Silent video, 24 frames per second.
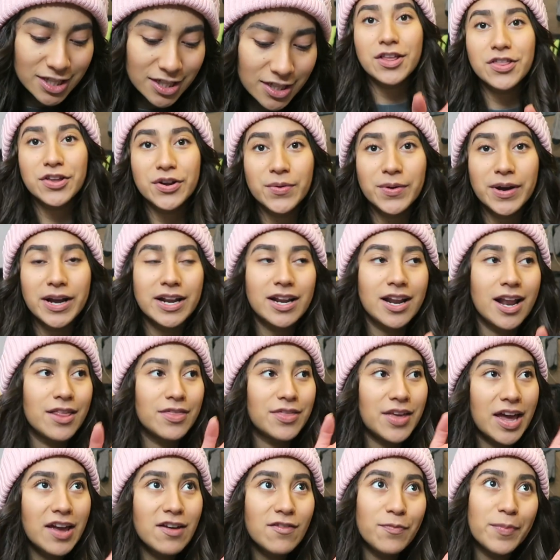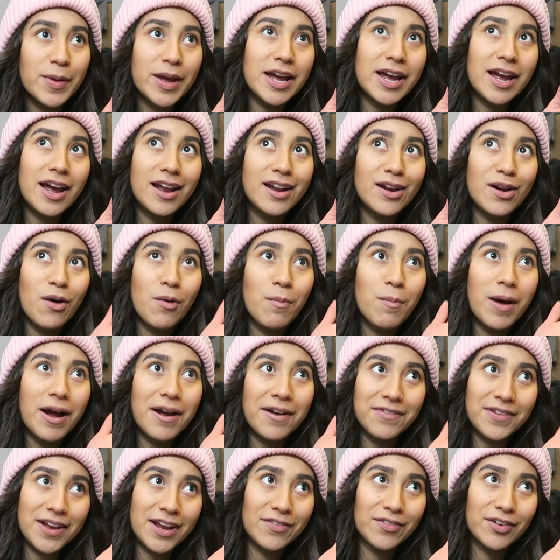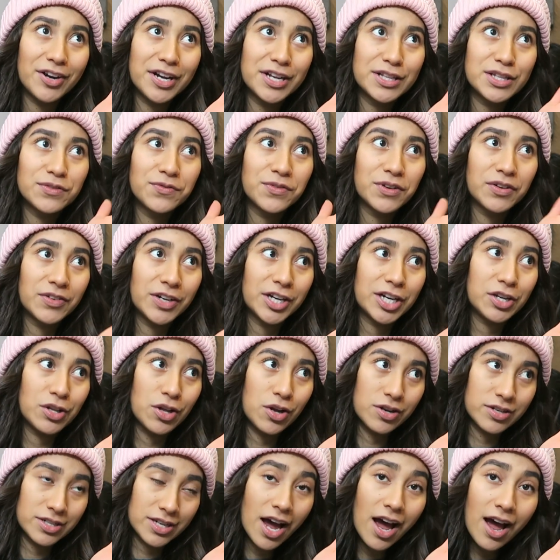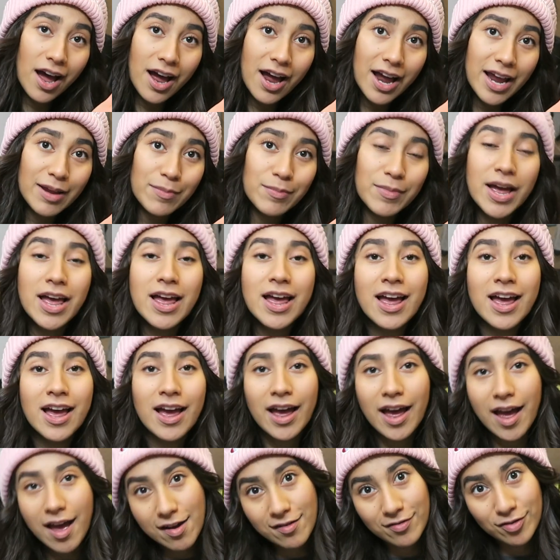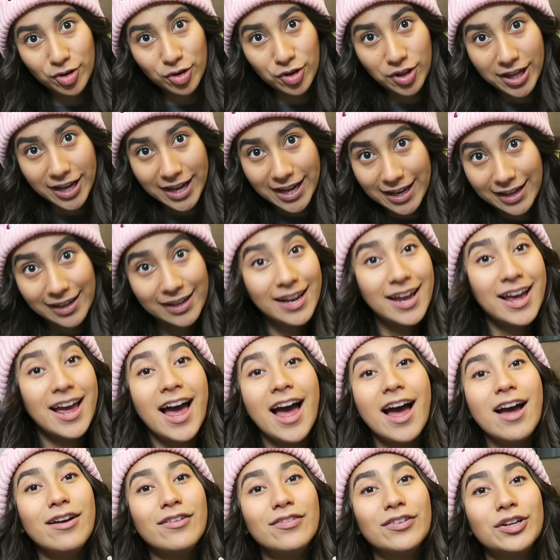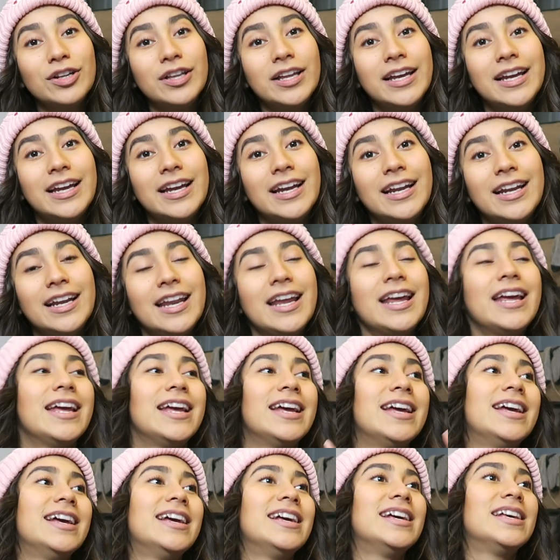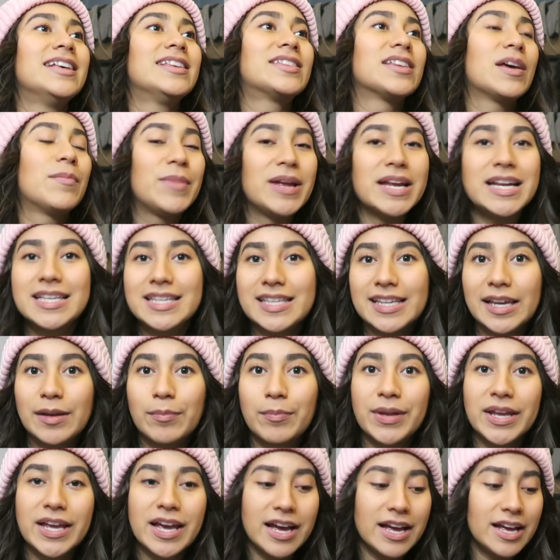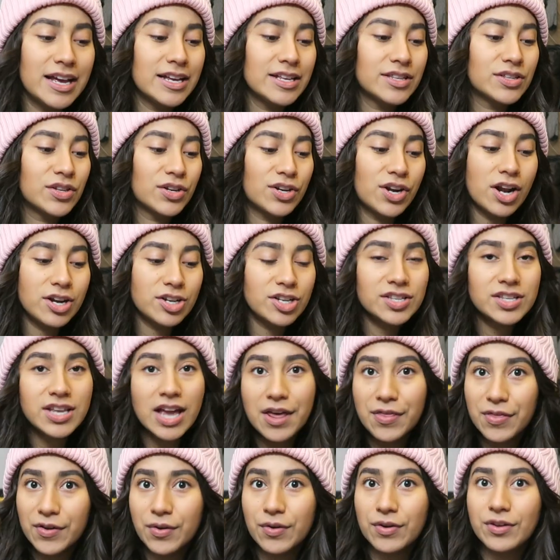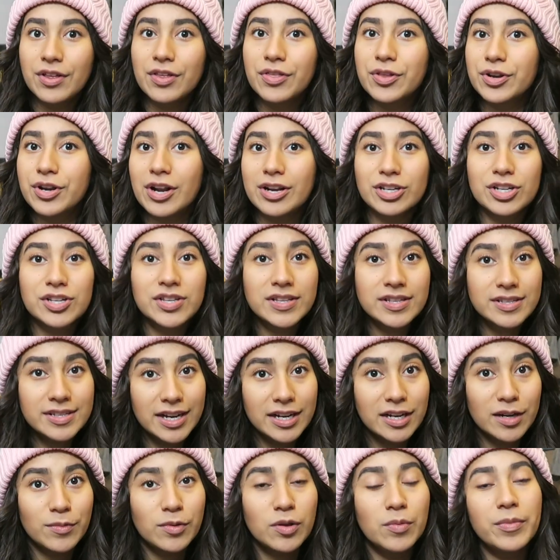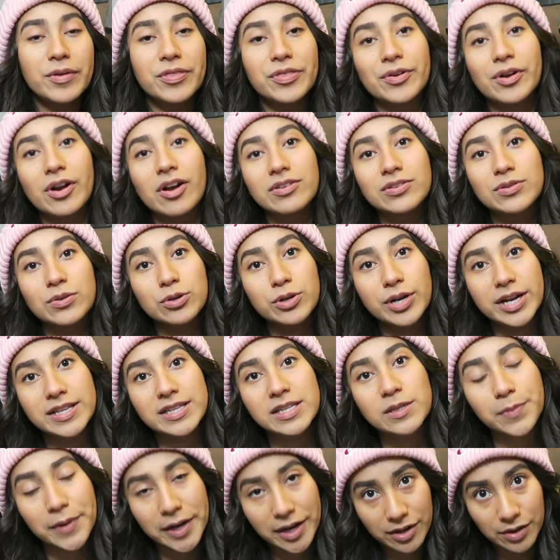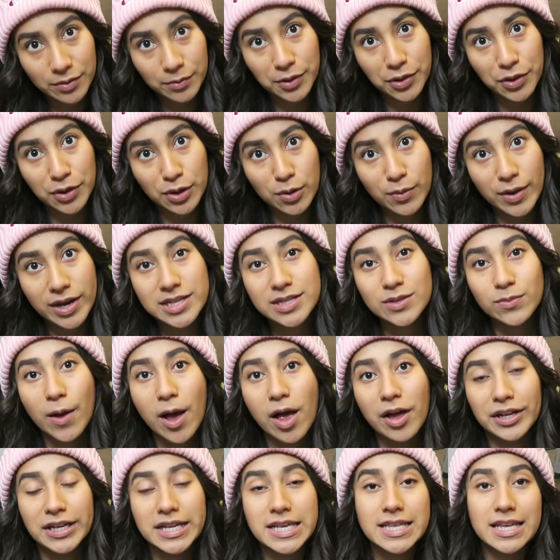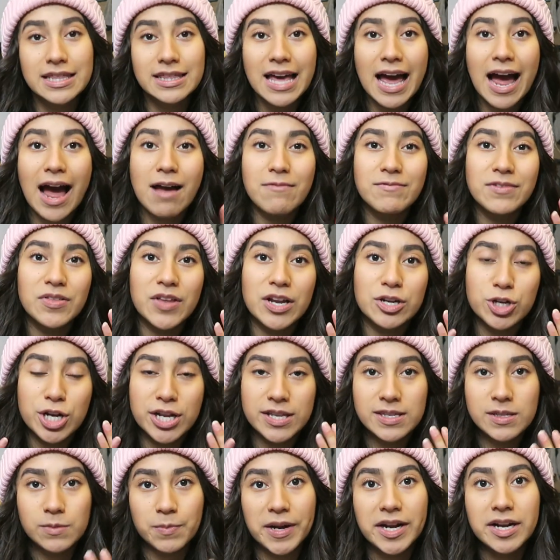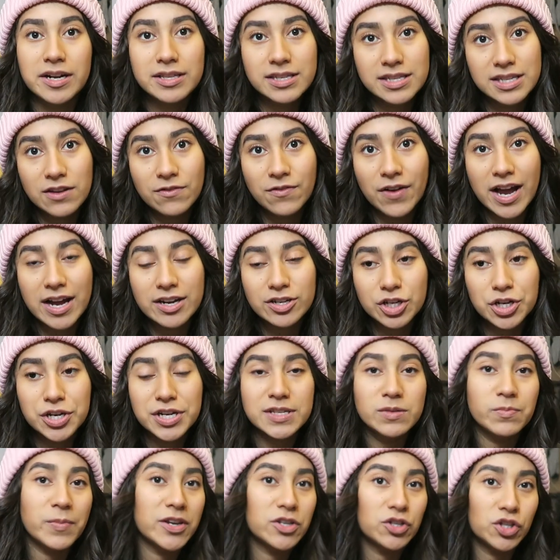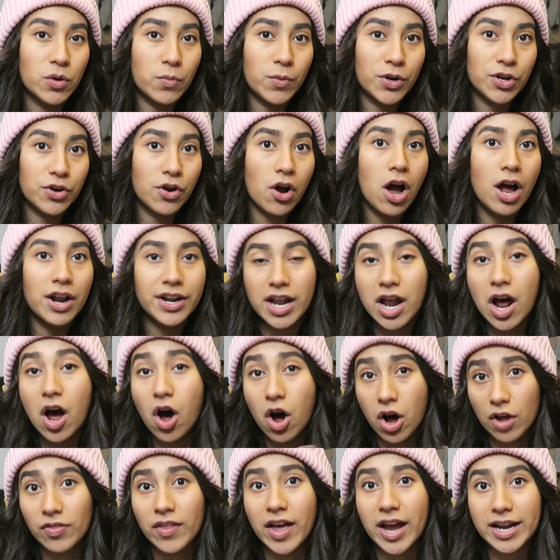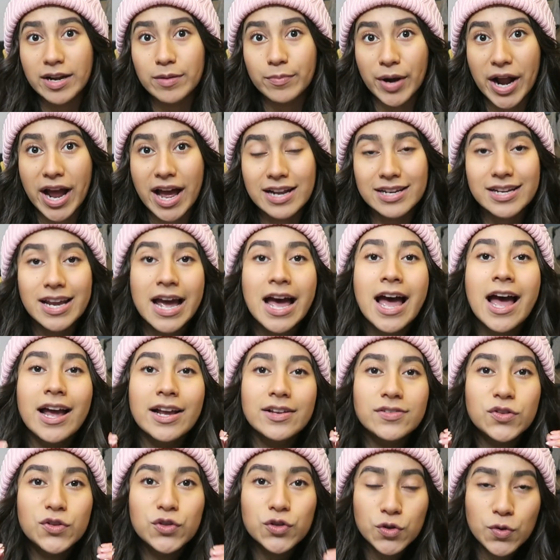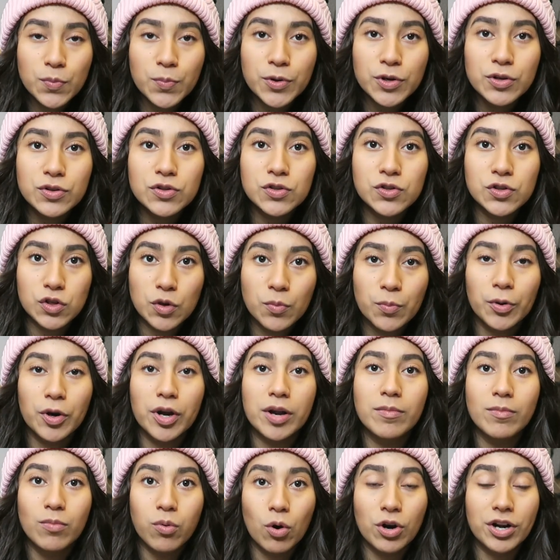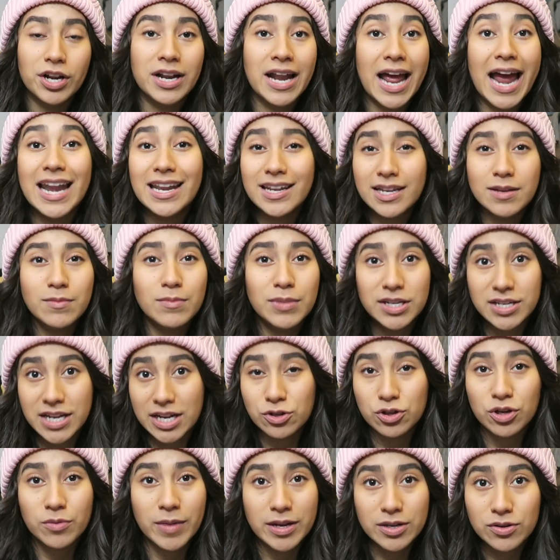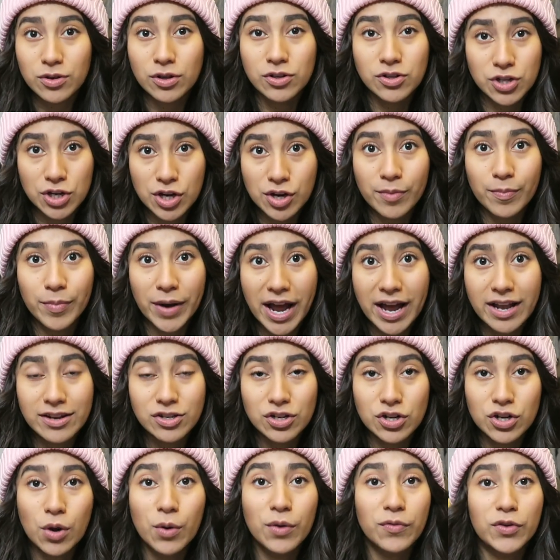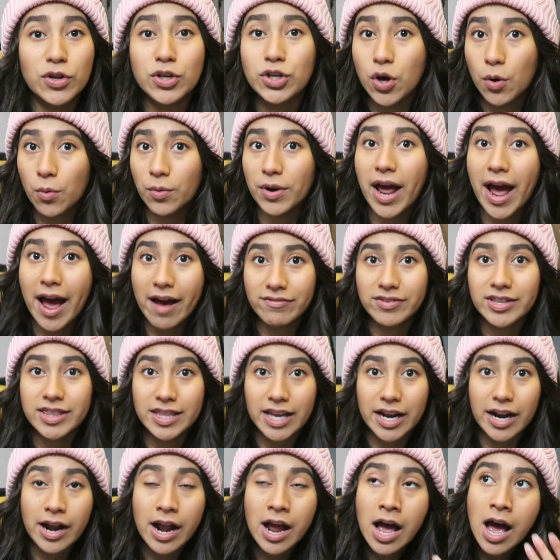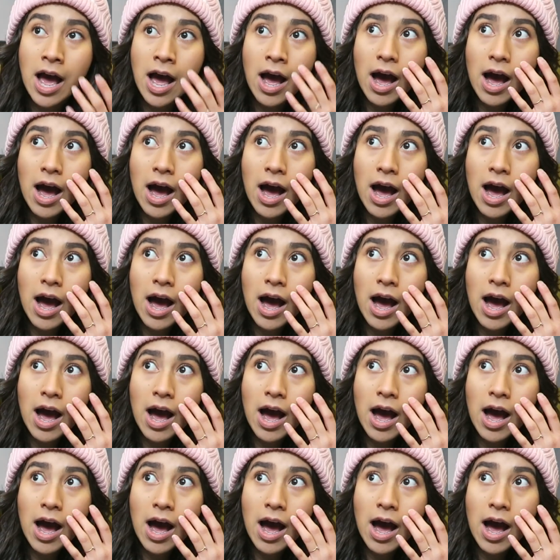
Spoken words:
Another one, they've been my favorites for a very long time. Everlane. Everlane is amazing because they're not just ethical, they're not just sustainable, but they're also transparent with you as well. And I think that having that transparency factor, especially when you're on online brand, is super, super important, and it can be detrimental to your brand, you know, if you don't have it there.